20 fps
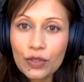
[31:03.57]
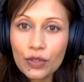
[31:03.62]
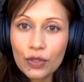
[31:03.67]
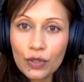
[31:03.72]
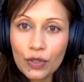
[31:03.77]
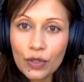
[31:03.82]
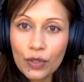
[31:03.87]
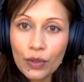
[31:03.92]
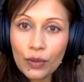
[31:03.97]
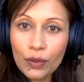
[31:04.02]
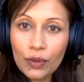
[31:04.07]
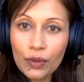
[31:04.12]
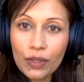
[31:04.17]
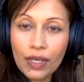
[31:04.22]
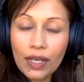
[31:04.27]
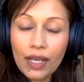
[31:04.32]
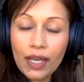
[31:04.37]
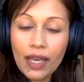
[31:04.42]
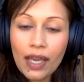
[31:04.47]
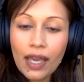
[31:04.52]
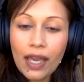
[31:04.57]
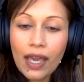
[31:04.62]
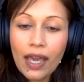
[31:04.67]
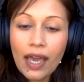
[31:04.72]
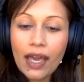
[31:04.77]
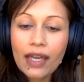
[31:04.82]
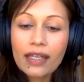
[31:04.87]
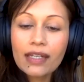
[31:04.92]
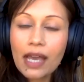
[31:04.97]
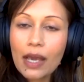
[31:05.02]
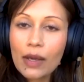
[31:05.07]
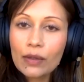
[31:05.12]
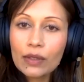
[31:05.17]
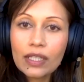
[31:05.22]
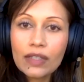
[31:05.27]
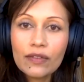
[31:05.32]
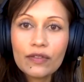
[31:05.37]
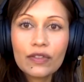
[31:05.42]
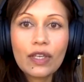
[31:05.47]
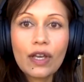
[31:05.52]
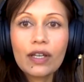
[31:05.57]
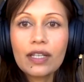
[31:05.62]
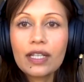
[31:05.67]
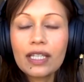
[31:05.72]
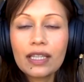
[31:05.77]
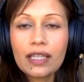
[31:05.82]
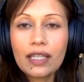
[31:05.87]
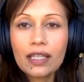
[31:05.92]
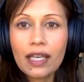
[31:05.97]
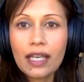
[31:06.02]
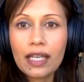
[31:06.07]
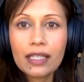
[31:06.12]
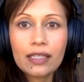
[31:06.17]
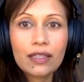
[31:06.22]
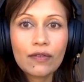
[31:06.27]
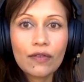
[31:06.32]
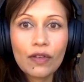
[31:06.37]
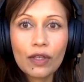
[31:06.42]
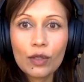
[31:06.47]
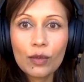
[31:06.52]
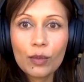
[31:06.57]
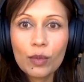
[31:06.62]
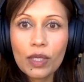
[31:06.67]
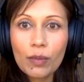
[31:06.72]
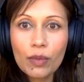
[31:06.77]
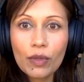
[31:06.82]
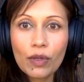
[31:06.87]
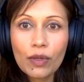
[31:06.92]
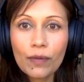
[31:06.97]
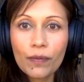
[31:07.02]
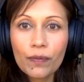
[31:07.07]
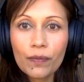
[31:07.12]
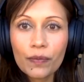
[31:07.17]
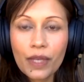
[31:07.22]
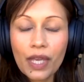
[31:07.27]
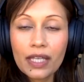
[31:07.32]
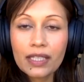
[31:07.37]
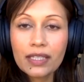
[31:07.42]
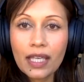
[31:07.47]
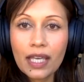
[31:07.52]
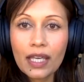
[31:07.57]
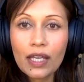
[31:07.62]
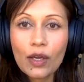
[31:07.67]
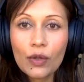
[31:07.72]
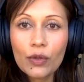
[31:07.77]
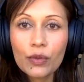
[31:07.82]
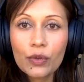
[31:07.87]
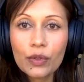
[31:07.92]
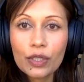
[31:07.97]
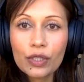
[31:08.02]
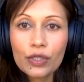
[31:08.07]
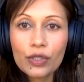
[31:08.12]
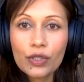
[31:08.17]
to do. And now it lives on in the hands of other people as they go through the